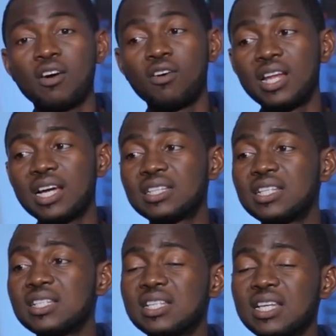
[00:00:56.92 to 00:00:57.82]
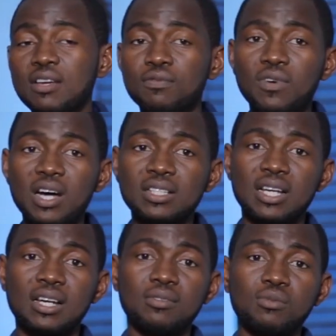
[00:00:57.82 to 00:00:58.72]
connect this
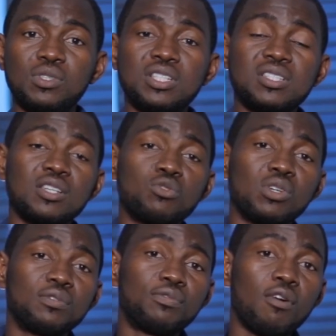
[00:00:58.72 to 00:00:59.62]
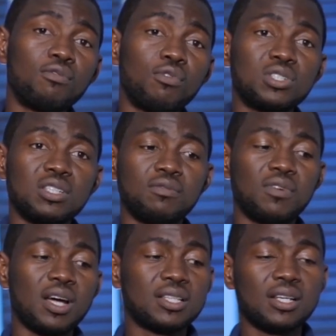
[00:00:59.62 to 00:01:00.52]
inverter, which is a 24 volt
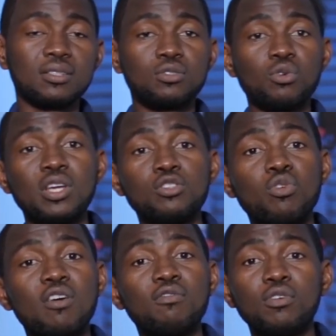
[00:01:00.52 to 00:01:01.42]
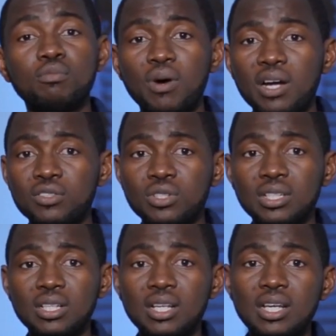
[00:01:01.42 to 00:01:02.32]
inverter to a 12 volt battery,
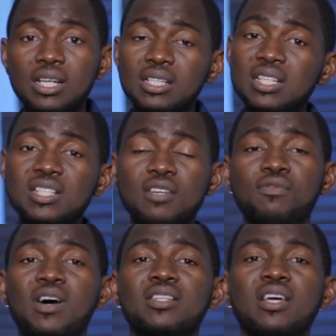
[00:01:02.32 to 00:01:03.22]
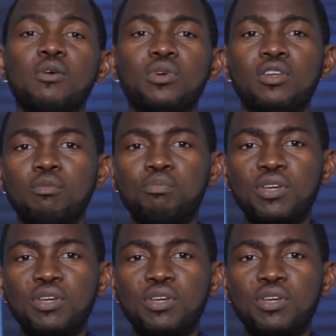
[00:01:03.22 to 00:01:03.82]
this inverter will not